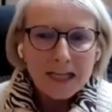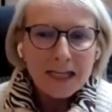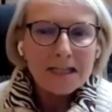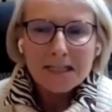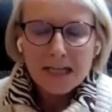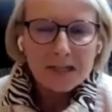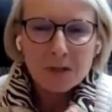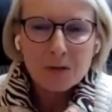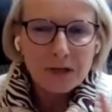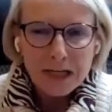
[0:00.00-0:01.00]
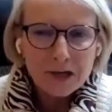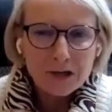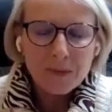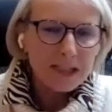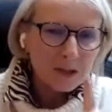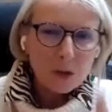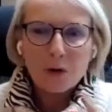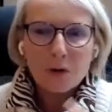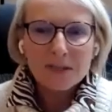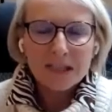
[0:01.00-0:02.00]
In Tesco near me, it's
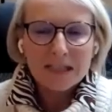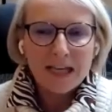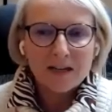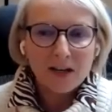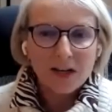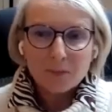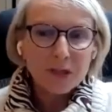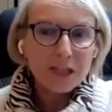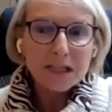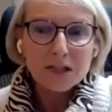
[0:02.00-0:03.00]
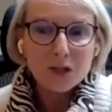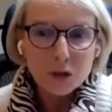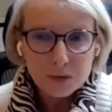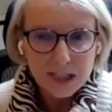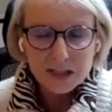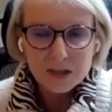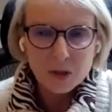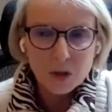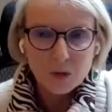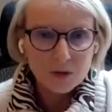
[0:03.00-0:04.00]
always on that aisle. But in this new
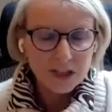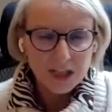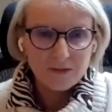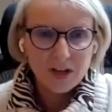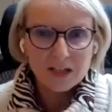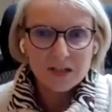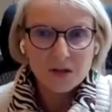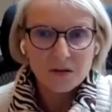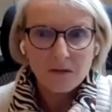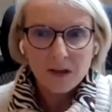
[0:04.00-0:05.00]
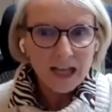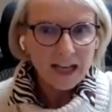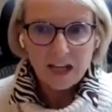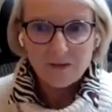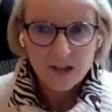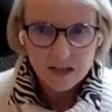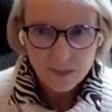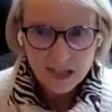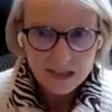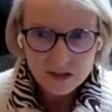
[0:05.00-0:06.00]
Tesco that I've gone to, I can't find the
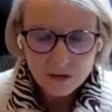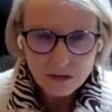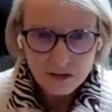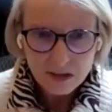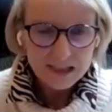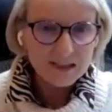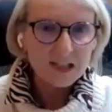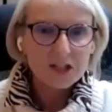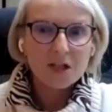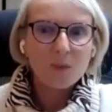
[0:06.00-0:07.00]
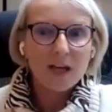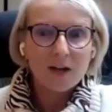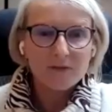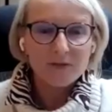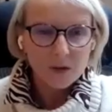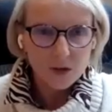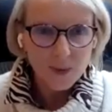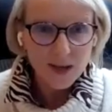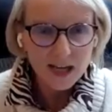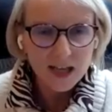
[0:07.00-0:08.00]
milk at all. It's actually way off down the
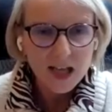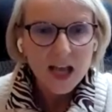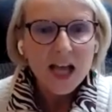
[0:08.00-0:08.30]
back.